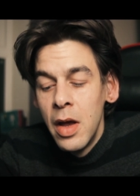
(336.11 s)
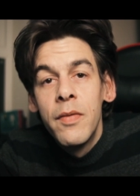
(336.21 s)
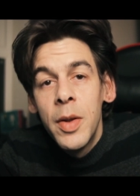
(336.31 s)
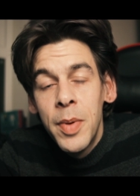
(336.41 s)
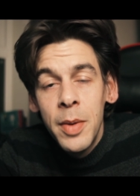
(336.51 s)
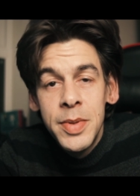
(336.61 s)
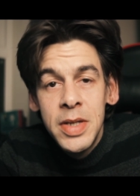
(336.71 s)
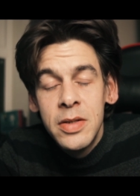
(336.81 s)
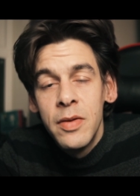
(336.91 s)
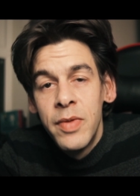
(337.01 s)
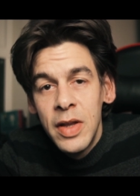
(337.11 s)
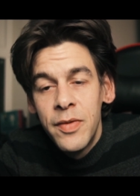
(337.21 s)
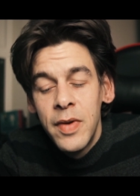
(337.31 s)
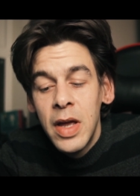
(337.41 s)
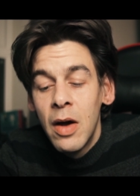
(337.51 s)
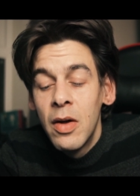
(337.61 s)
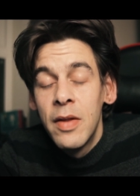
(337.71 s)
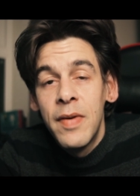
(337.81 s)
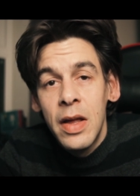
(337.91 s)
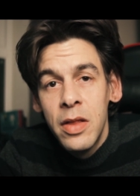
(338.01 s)
For the purposes of this video and
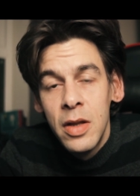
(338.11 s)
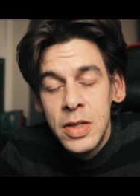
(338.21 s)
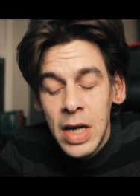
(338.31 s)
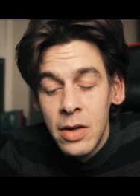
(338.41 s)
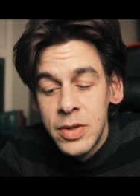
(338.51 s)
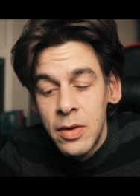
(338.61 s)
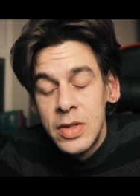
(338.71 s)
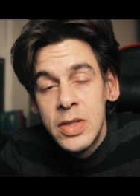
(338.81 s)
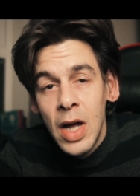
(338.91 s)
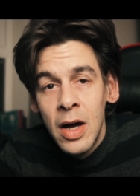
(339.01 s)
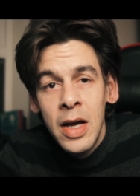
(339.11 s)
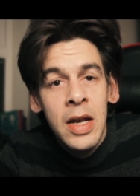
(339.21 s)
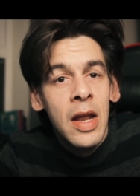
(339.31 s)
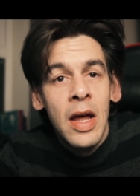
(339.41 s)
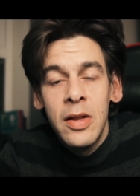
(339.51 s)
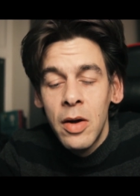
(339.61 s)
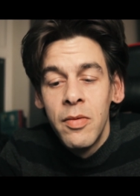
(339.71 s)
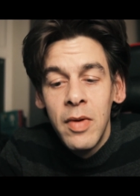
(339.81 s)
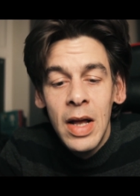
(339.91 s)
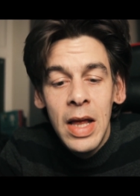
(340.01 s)
the fact that the channel's only starting and I
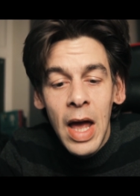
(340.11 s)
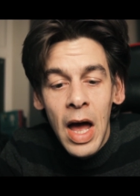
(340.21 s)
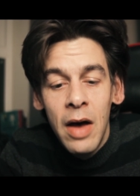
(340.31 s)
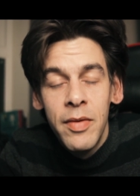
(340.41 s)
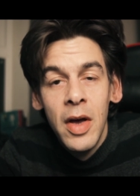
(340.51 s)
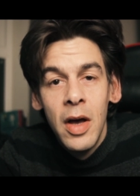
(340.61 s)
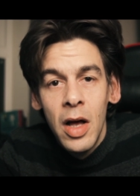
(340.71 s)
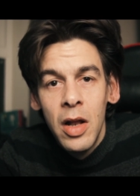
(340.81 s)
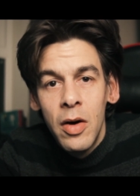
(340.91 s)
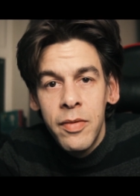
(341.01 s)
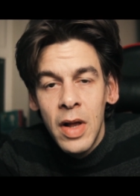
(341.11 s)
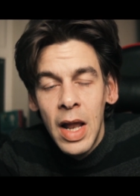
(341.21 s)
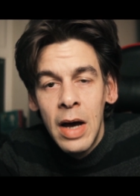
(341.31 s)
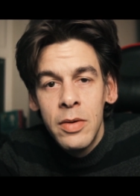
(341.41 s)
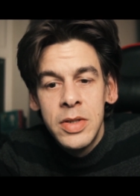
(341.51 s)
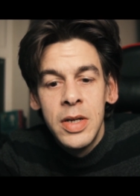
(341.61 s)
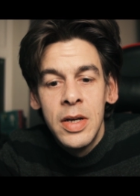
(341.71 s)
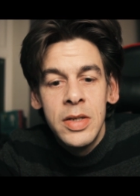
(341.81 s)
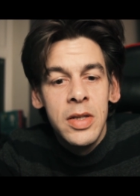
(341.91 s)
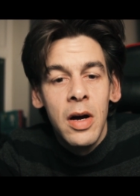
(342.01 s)
don't really have a lot of clout
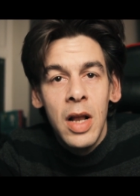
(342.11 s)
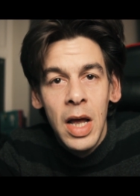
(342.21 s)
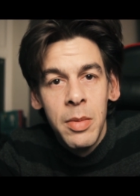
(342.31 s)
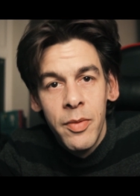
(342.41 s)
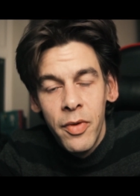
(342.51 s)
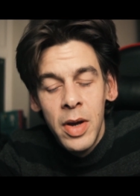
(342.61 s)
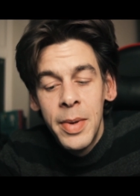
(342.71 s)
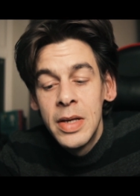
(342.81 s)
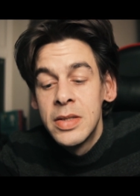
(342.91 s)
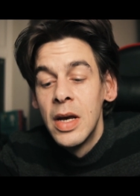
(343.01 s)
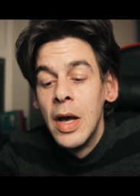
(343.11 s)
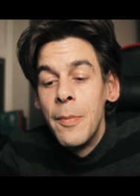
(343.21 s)
to start claiming freebies,